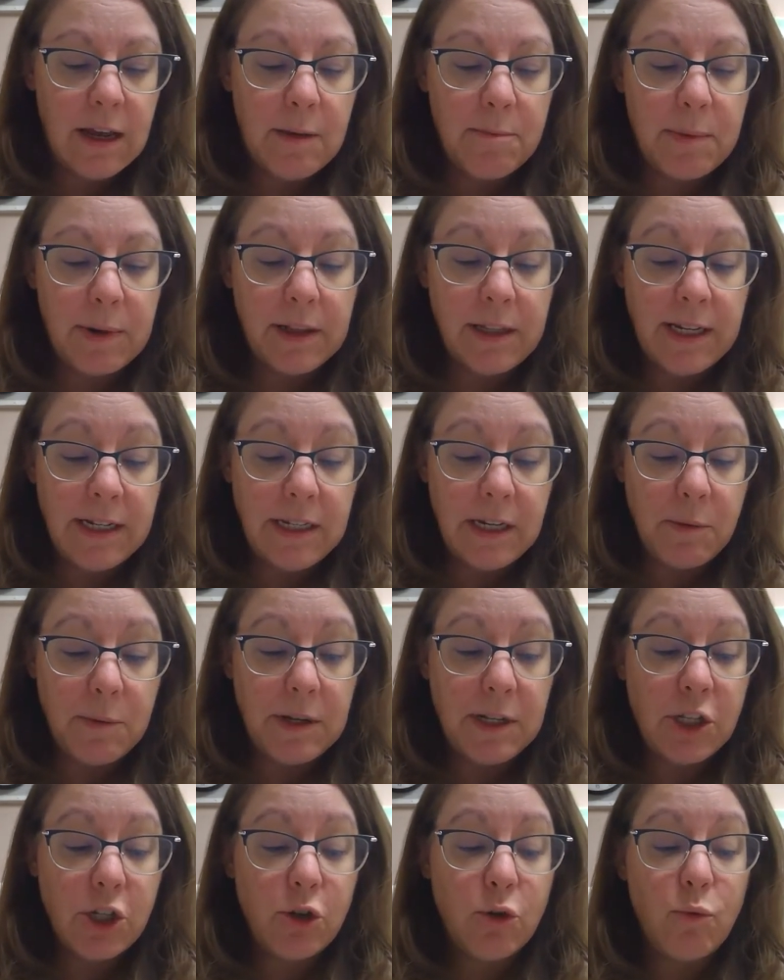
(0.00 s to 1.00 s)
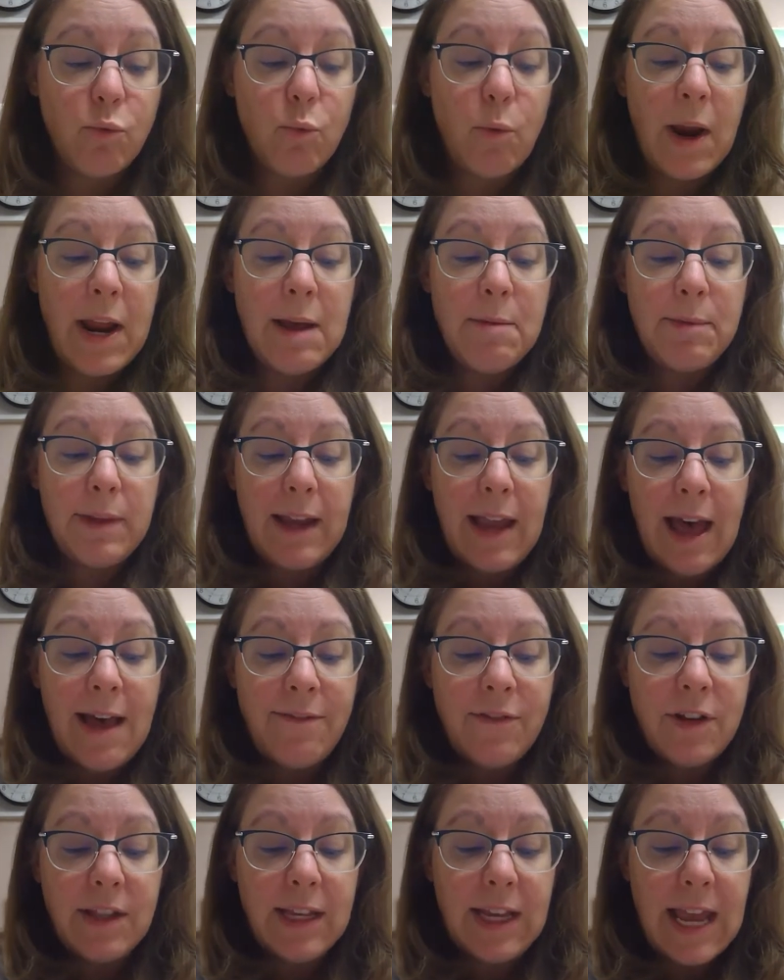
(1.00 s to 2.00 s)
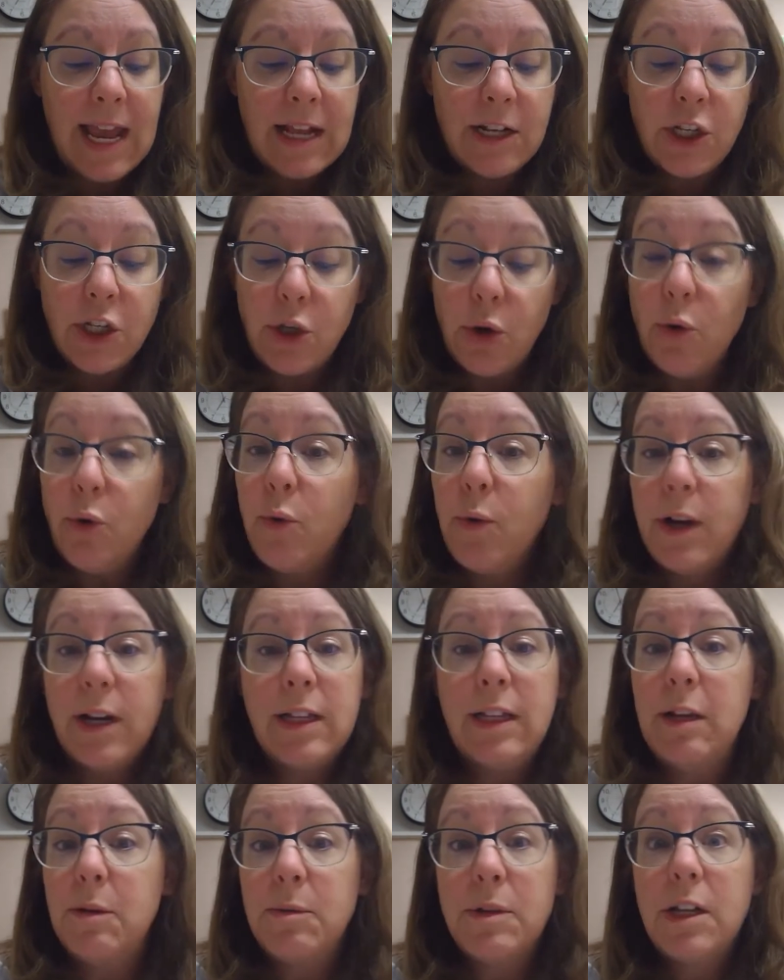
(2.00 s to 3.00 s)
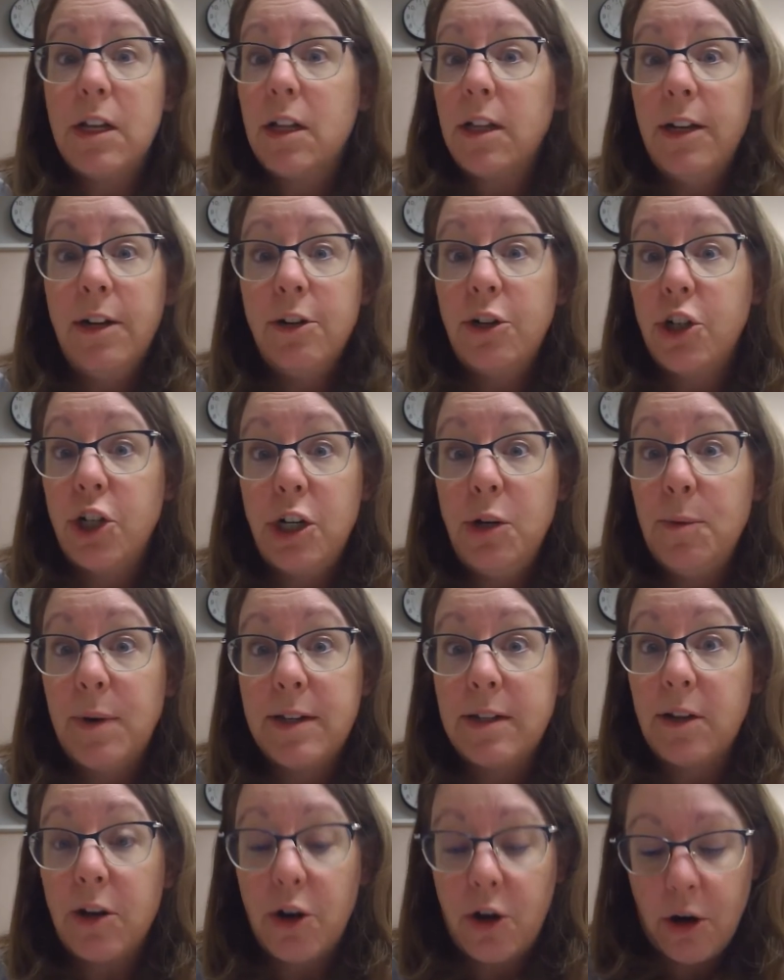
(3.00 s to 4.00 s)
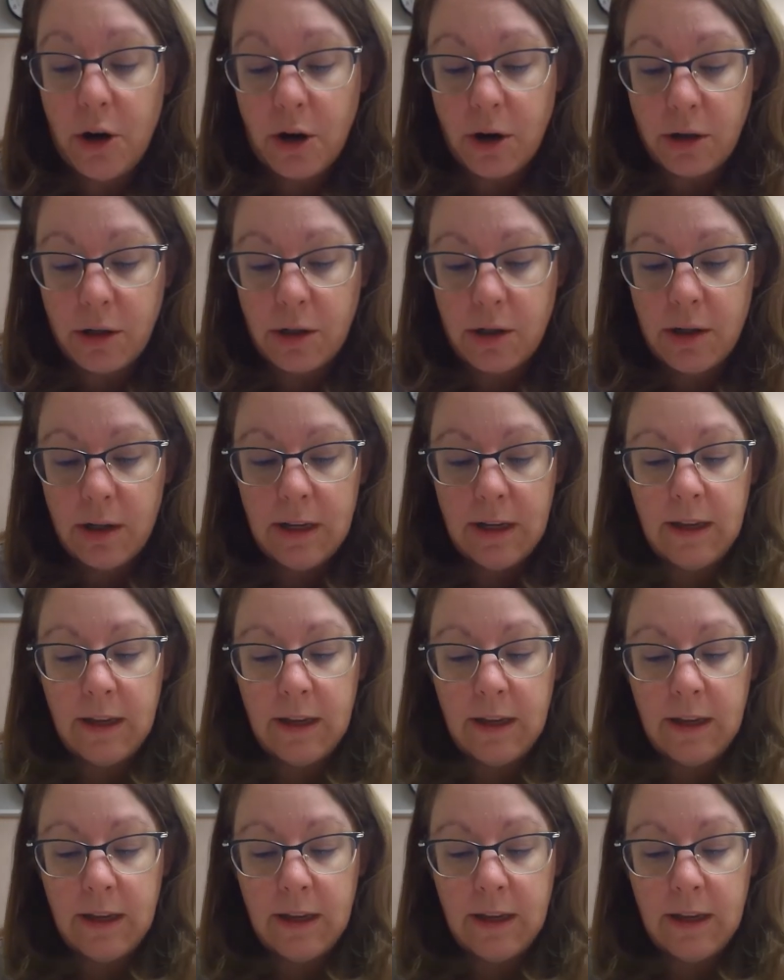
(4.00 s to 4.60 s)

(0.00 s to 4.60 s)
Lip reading: But Lizzie went scrambling after the cans so quickly it was clear she wasn't hurt.